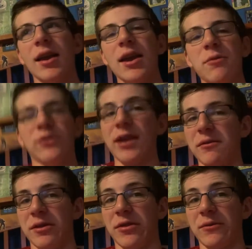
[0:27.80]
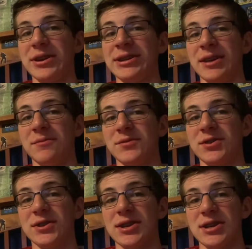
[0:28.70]
it was down to three
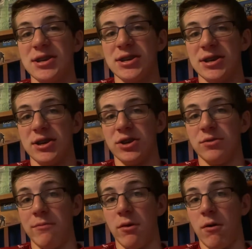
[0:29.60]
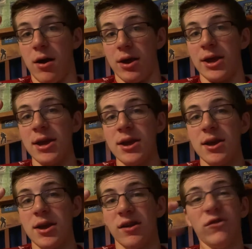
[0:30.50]
teams: Milwaukee,
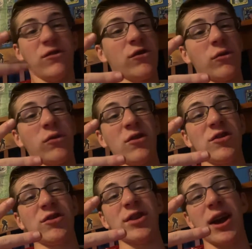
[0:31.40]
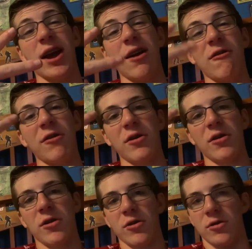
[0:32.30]
Georgetown,
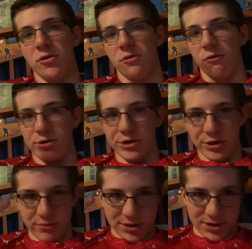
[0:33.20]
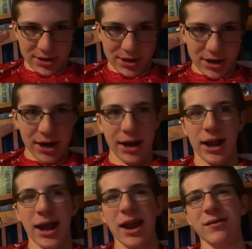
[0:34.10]
or Duke. And
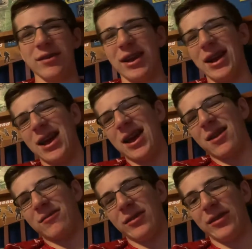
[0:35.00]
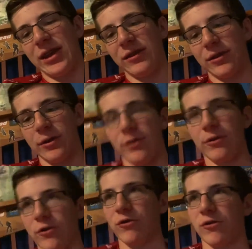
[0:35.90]
I kind of was like, I don't really think he's going to
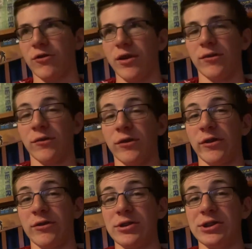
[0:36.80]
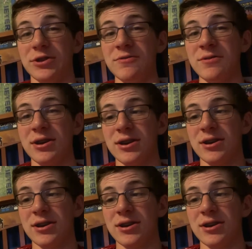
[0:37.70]
go to Georgetown. So it's either Duke